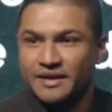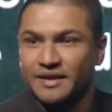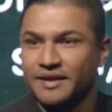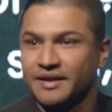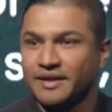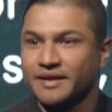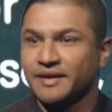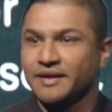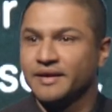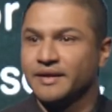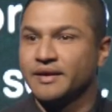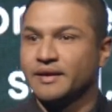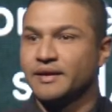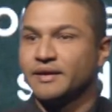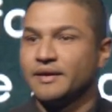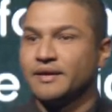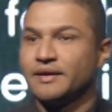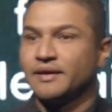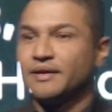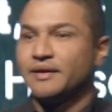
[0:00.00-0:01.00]

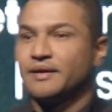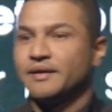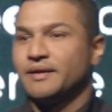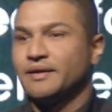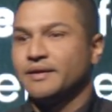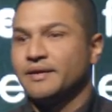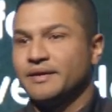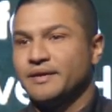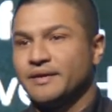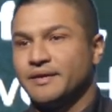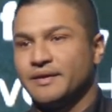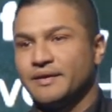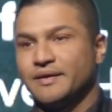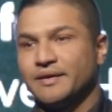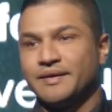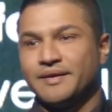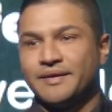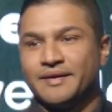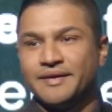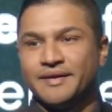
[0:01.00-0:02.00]

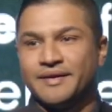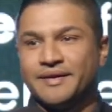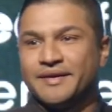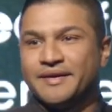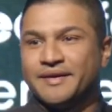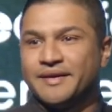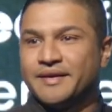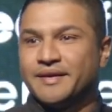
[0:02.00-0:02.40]
Nothing is said.